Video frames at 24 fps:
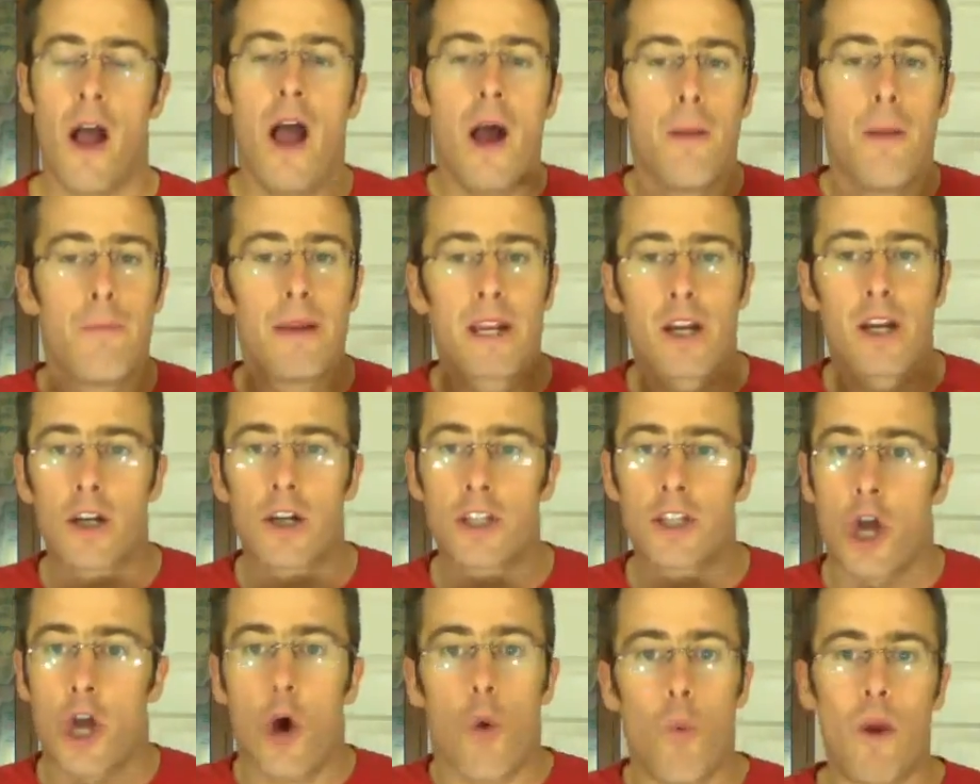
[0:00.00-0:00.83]
because
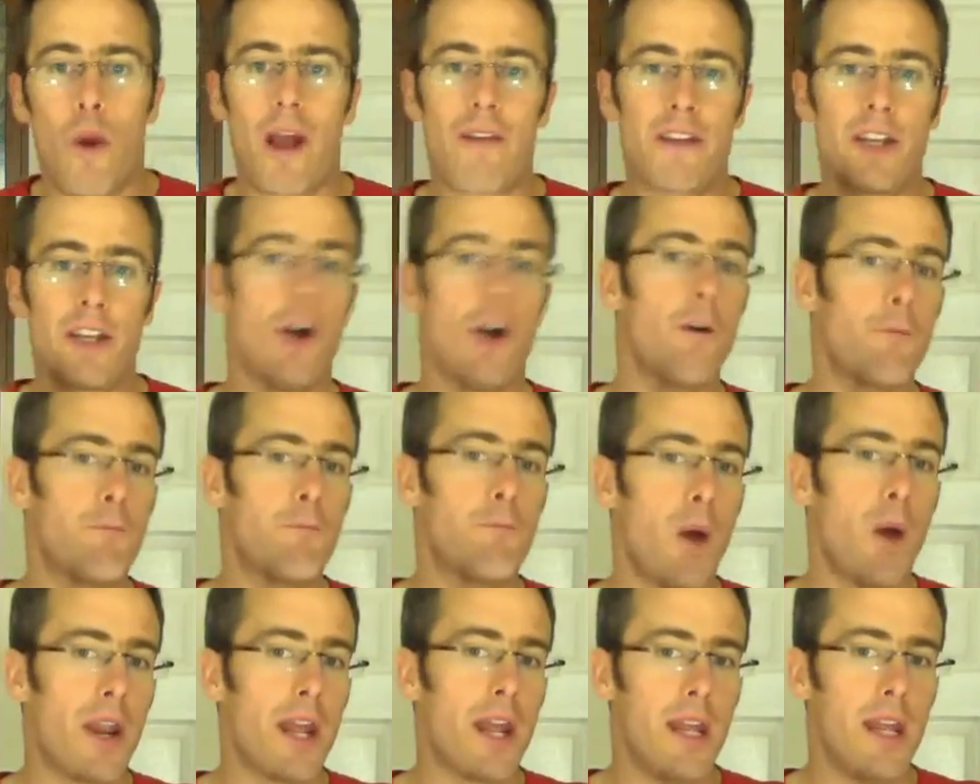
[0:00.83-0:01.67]
we have enough
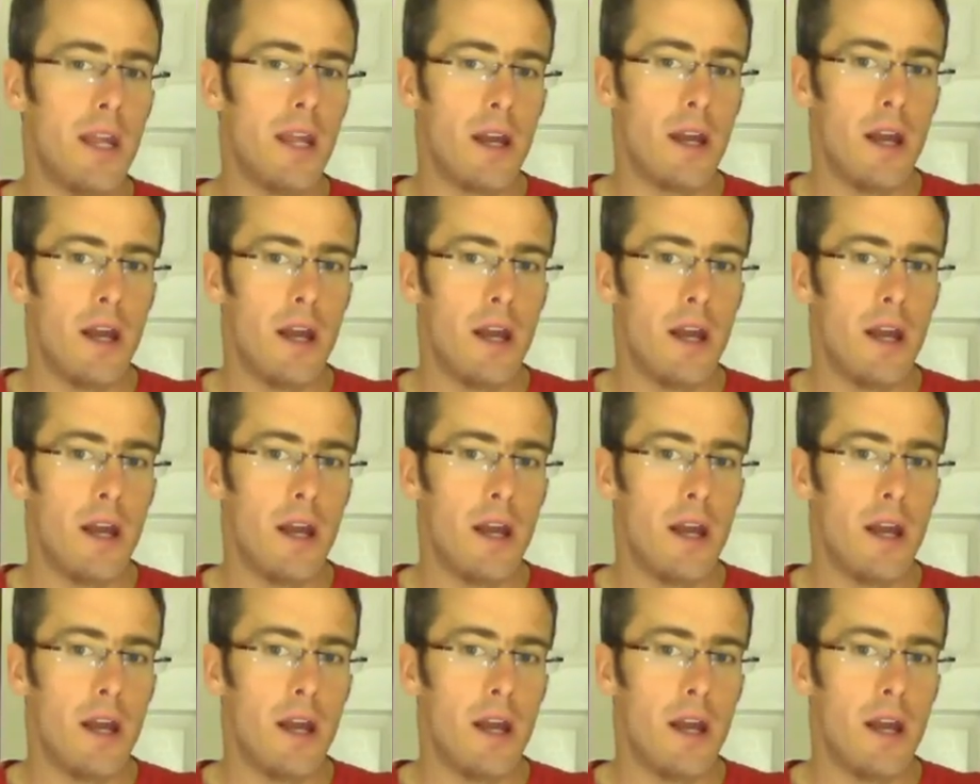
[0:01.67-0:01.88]
money